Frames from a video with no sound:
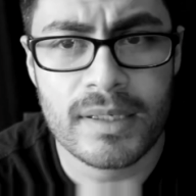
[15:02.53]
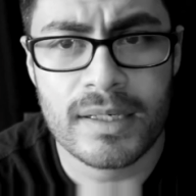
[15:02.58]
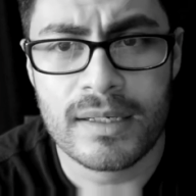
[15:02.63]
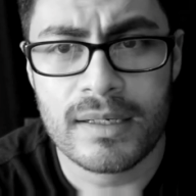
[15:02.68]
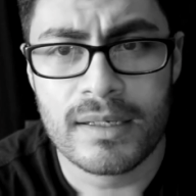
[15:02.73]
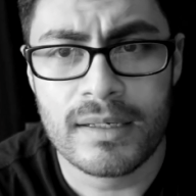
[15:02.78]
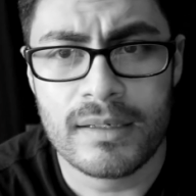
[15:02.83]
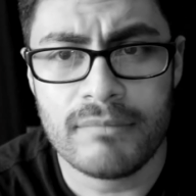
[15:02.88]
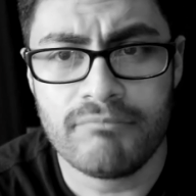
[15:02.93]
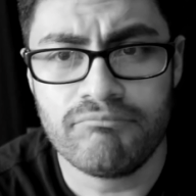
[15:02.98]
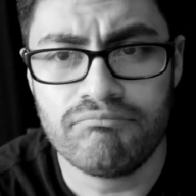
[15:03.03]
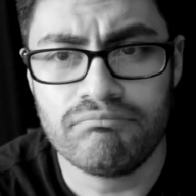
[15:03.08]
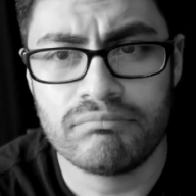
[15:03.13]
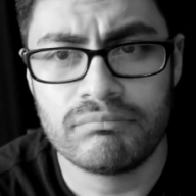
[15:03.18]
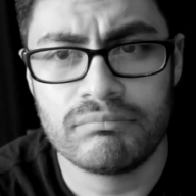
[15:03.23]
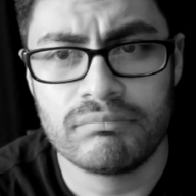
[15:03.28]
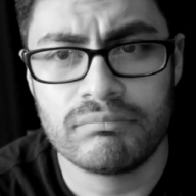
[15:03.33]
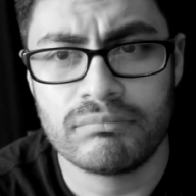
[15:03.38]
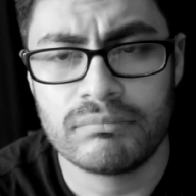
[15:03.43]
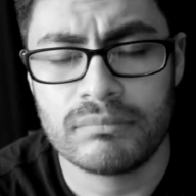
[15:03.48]
um,
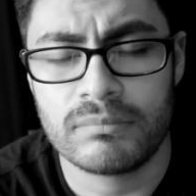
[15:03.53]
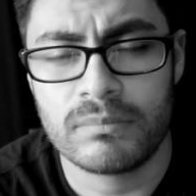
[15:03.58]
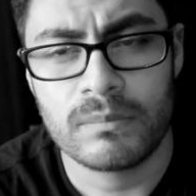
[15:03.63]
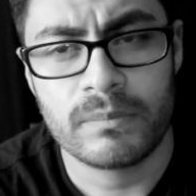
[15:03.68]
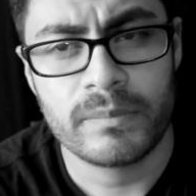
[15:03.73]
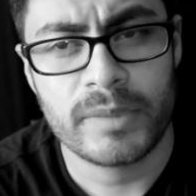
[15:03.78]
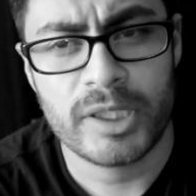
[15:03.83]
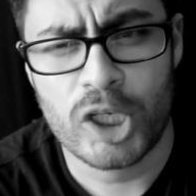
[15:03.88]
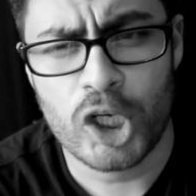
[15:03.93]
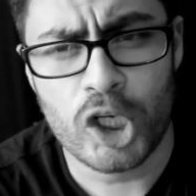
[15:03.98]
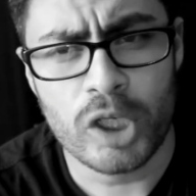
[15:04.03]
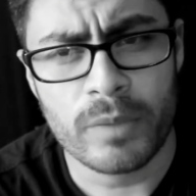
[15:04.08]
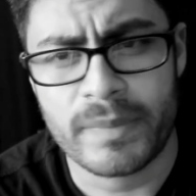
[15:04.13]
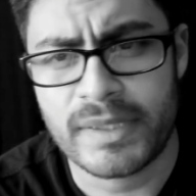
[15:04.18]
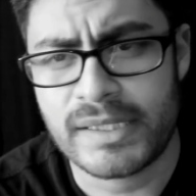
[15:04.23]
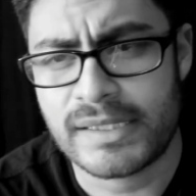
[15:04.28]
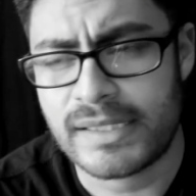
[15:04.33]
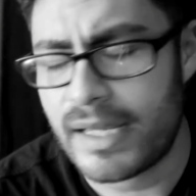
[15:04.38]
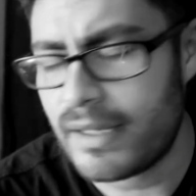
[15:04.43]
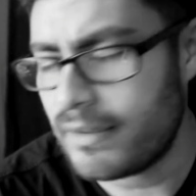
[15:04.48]
be good,
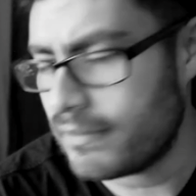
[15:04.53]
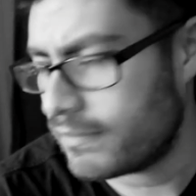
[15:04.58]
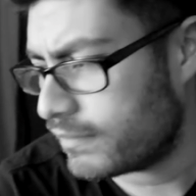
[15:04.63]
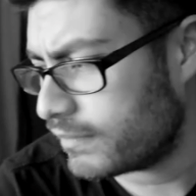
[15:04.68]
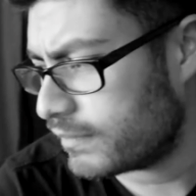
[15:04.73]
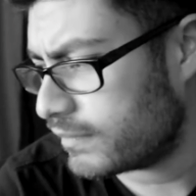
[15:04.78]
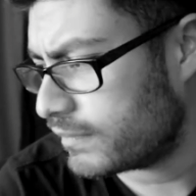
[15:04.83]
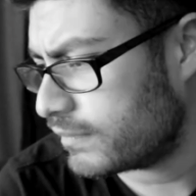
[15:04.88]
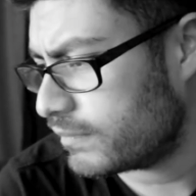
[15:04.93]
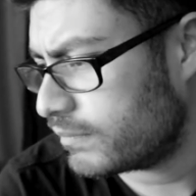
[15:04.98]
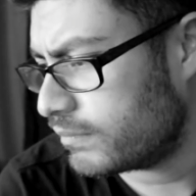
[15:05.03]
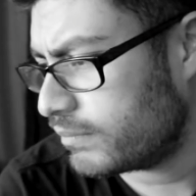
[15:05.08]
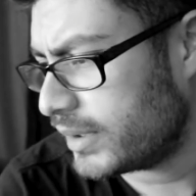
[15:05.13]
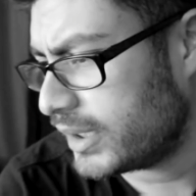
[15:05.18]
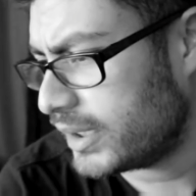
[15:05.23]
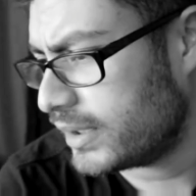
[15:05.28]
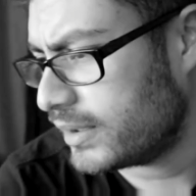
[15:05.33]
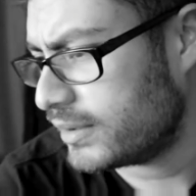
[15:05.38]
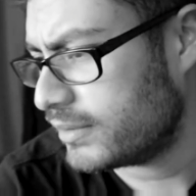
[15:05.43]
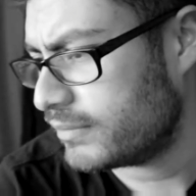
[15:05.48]
be safe,
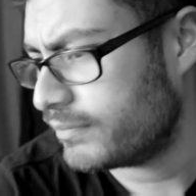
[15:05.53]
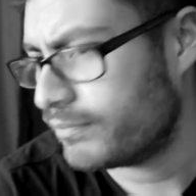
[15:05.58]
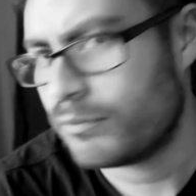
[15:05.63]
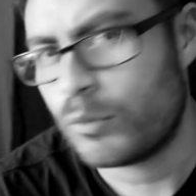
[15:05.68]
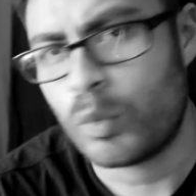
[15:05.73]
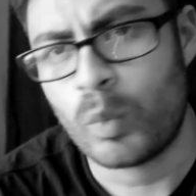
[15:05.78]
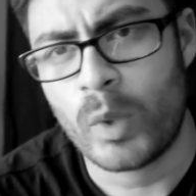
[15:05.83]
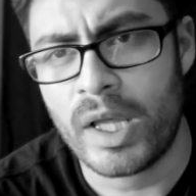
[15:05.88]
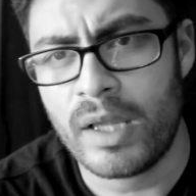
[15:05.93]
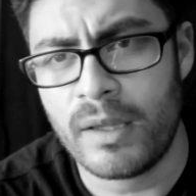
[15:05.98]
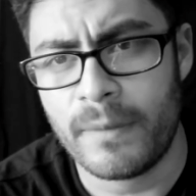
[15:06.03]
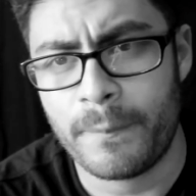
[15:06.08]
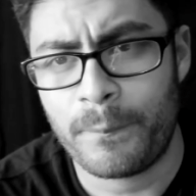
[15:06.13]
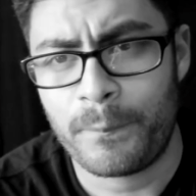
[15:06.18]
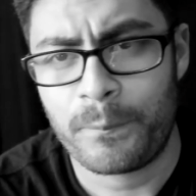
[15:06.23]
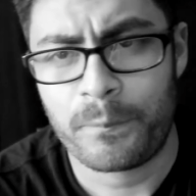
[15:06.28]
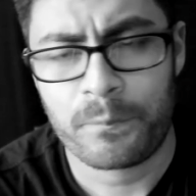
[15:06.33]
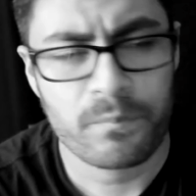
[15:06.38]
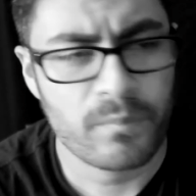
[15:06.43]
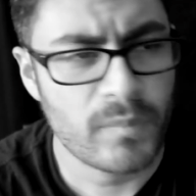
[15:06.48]
be well,
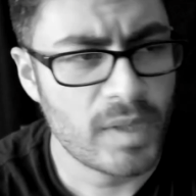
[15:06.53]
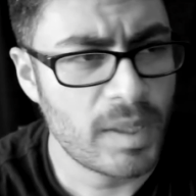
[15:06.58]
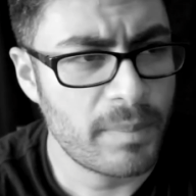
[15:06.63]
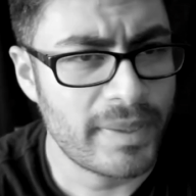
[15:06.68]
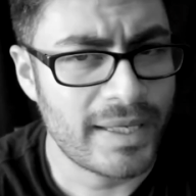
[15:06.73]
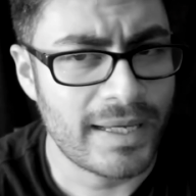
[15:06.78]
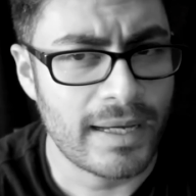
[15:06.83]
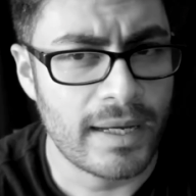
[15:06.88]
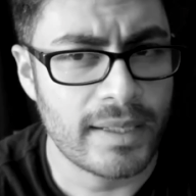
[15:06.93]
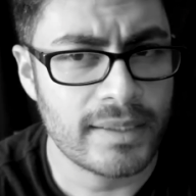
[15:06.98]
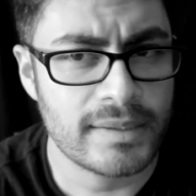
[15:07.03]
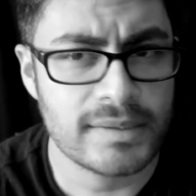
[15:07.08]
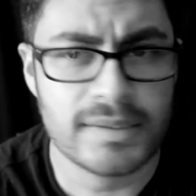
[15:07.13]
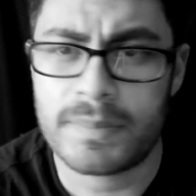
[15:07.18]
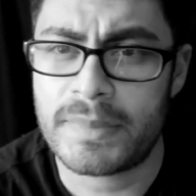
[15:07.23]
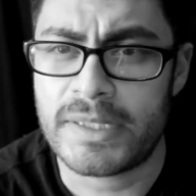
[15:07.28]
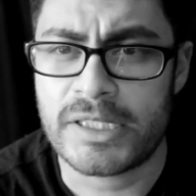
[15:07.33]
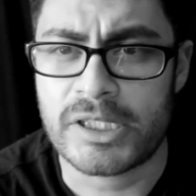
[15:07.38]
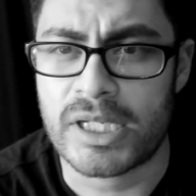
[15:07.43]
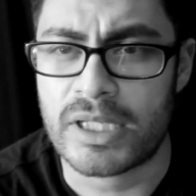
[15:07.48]
be kind,
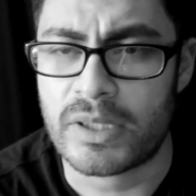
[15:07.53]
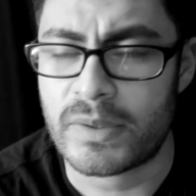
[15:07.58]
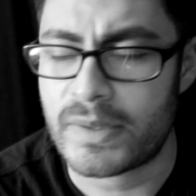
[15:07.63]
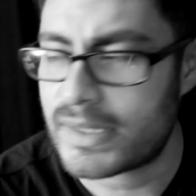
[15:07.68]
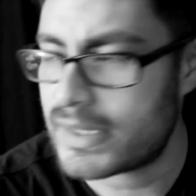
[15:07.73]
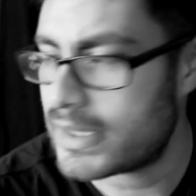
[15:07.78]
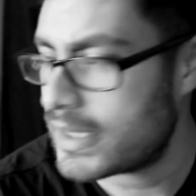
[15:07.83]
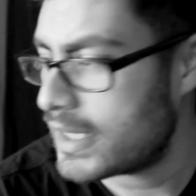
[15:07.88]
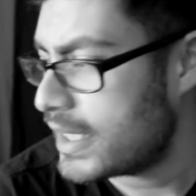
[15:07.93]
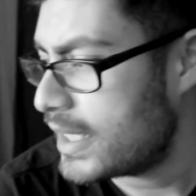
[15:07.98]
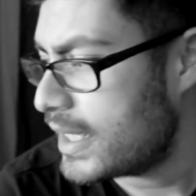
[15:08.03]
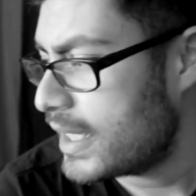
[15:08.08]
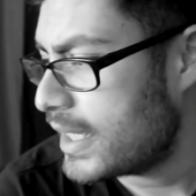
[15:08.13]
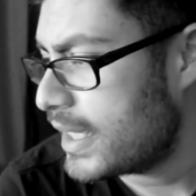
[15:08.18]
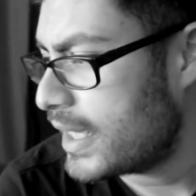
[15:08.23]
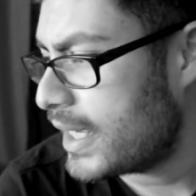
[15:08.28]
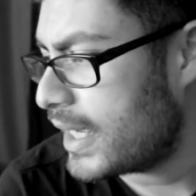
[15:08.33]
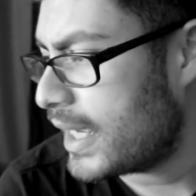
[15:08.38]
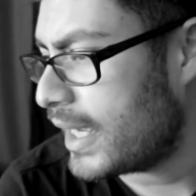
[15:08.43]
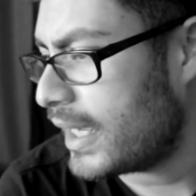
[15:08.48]
be generous,
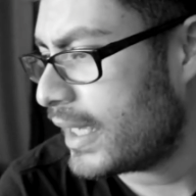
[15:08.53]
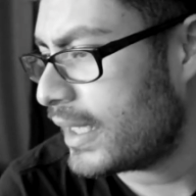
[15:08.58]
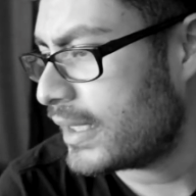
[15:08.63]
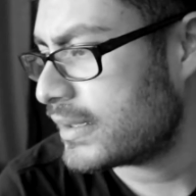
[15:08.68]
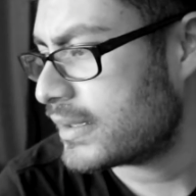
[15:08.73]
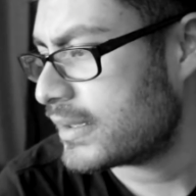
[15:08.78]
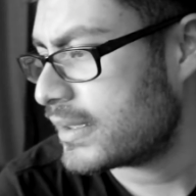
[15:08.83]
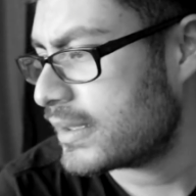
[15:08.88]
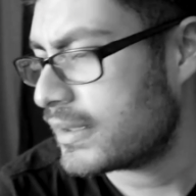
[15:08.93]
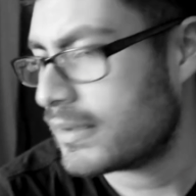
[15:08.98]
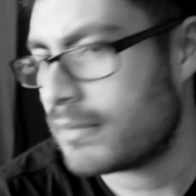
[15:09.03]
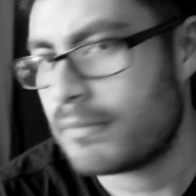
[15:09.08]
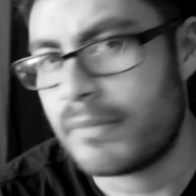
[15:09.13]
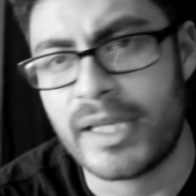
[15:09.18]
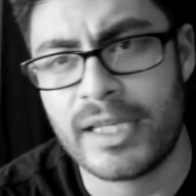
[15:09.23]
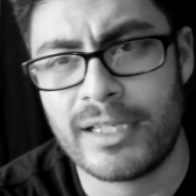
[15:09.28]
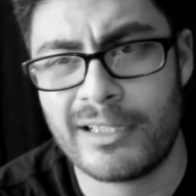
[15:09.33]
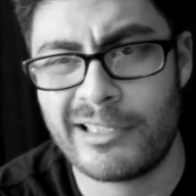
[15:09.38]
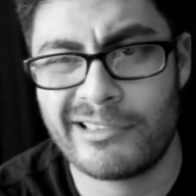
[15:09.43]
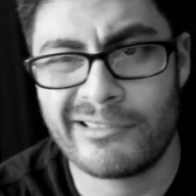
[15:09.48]
and
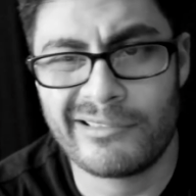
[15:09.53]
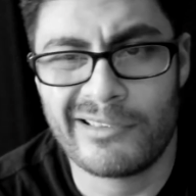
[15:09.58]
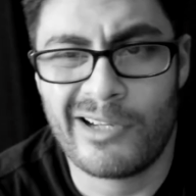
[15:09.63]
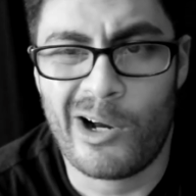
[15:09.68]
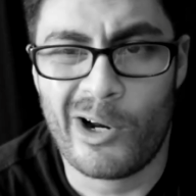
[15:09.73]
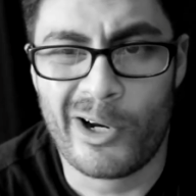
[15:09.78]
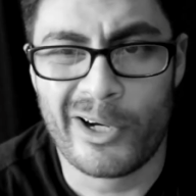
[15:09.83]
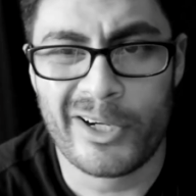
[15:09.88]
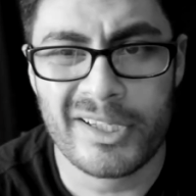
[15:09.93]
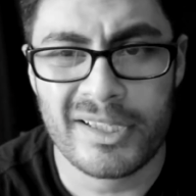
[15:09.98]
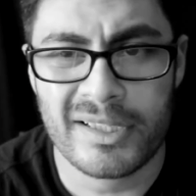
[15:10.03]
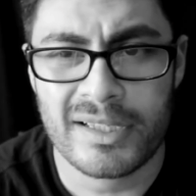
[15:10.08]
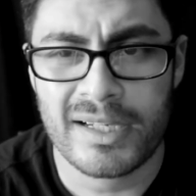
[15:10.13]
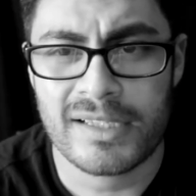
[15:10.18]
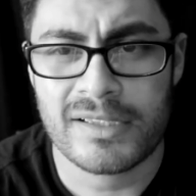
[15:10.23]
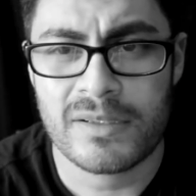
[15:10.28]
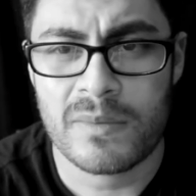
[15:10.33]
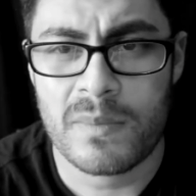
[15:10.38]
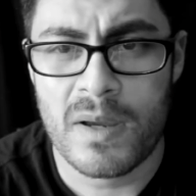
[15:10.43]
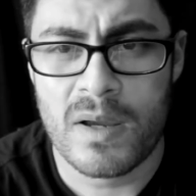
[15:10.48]
make art,
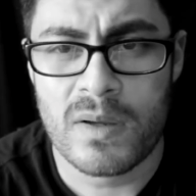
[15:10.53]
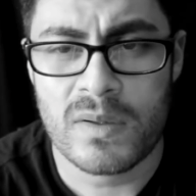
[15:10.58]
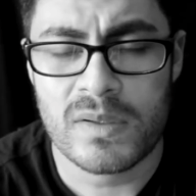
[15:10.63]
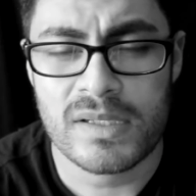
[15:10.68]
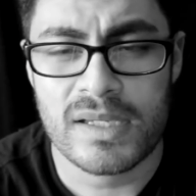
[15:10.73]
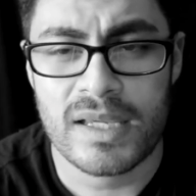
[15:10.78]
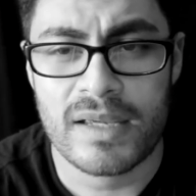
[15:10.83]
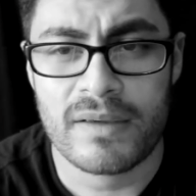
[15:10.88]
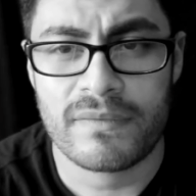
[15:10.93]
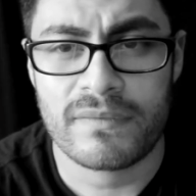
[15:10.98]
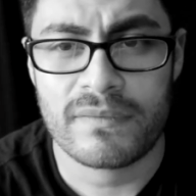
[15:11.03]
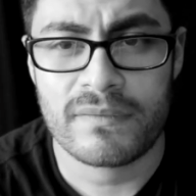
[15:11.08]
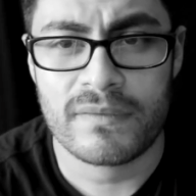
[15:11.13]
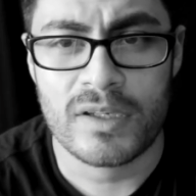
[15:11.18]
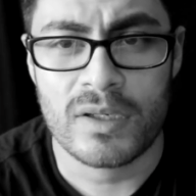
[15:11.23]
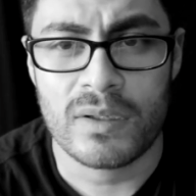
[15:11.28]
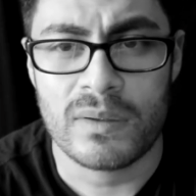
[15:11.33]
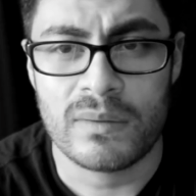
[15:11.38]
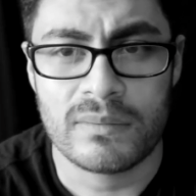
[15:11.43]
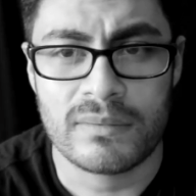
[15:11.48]
I suppose, if
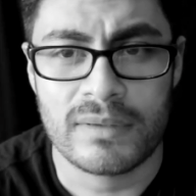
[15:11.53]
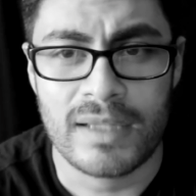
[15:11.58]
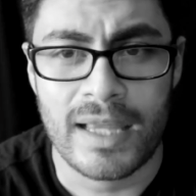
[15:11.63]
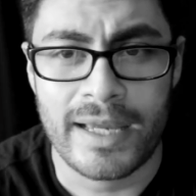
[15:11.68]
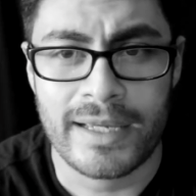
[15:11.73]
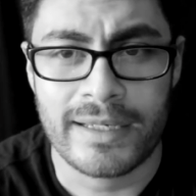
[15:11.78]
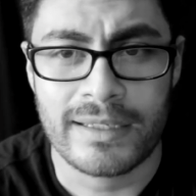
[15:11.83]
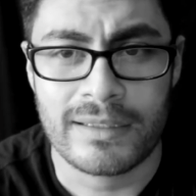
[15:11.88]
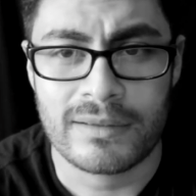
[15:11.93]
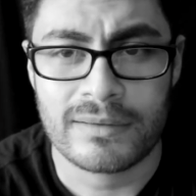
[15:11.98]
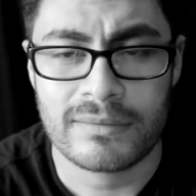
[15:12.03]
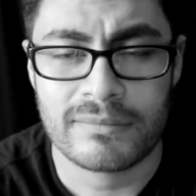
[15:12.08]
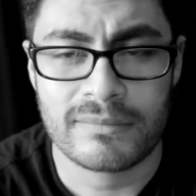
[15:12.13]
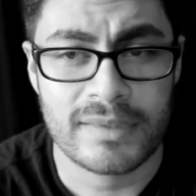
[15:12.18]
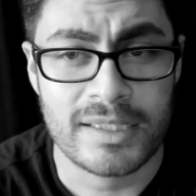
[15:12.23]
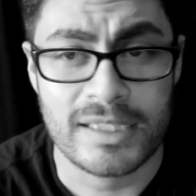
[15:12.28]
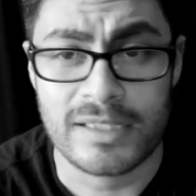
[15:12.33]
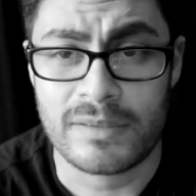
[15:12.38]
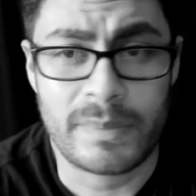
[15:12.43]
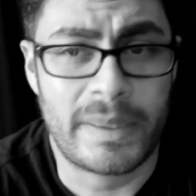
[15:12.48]
you like
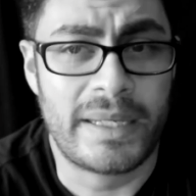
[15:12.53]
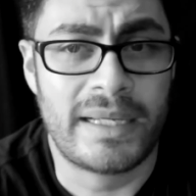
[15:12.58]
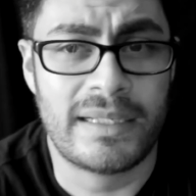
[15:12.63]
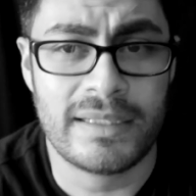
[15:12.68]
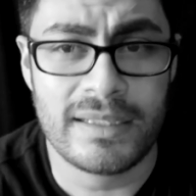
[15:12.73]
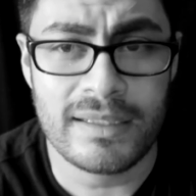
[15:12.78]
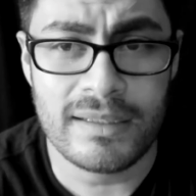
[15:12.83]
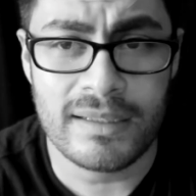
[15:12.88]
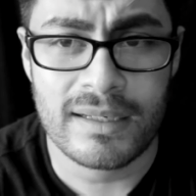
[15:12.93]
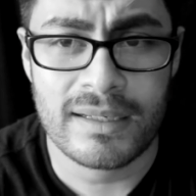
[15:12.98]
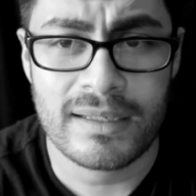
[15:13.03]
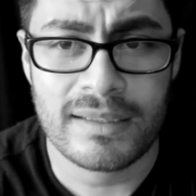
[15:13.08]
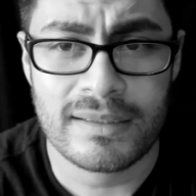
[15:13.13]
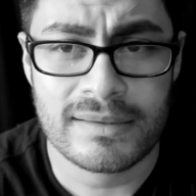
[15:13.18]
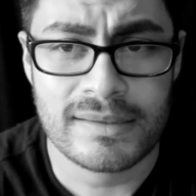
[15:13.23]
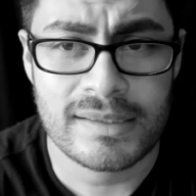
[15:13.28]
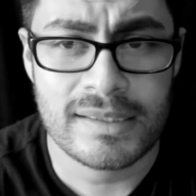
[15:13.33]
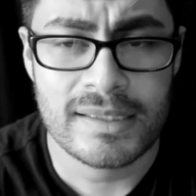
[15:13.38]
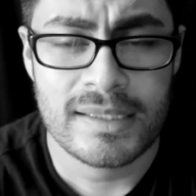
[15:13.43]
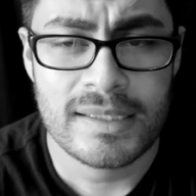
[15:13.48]
this painting
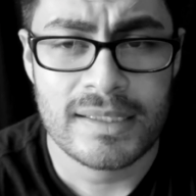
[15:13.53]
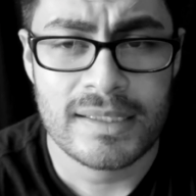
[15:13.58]
and